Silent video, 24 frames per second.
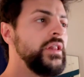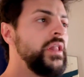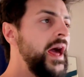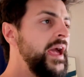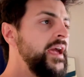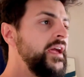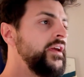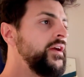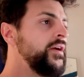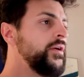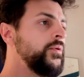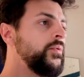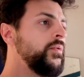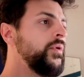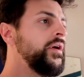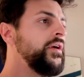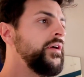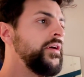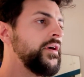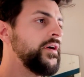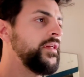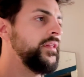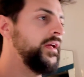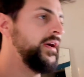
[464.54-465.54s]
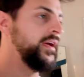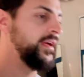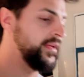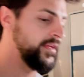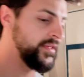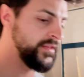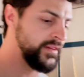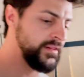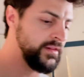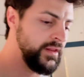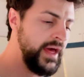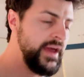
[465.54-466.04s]
light your work. Like
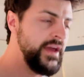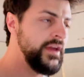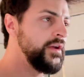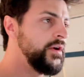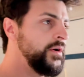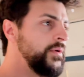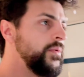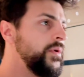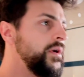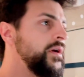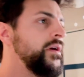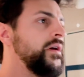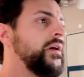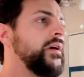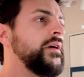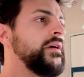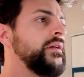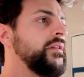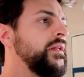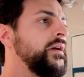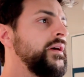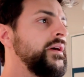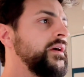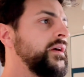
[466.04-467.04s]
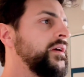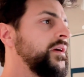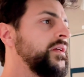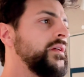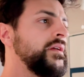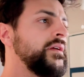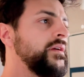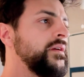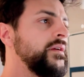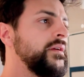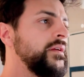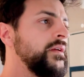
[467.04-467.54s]
light your work. Like
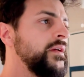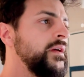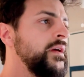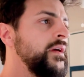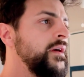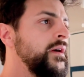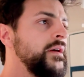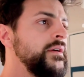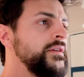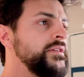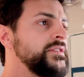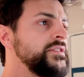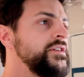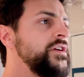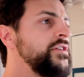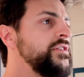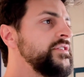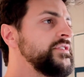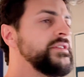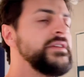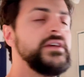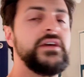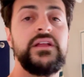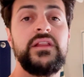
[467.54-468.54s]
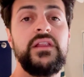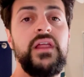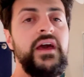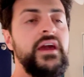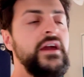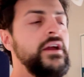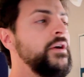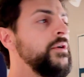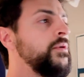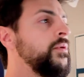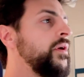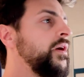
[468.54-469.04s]
seriously, light
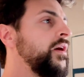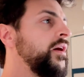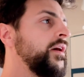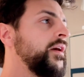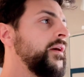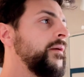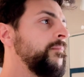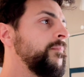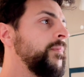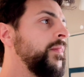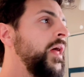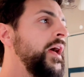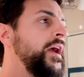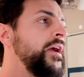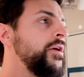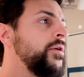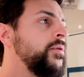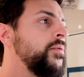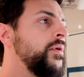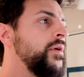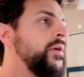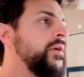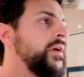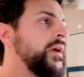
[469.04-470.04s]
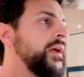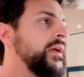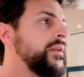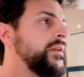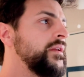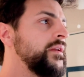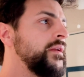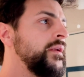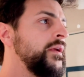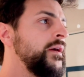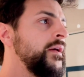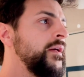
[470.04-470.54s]
your work. Light your work
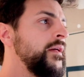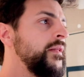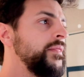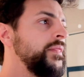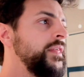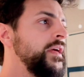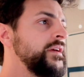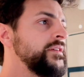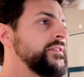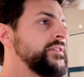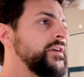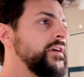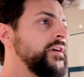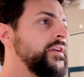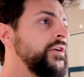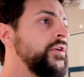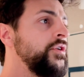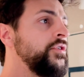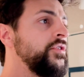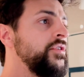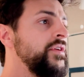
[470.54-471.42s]
and things are gonna go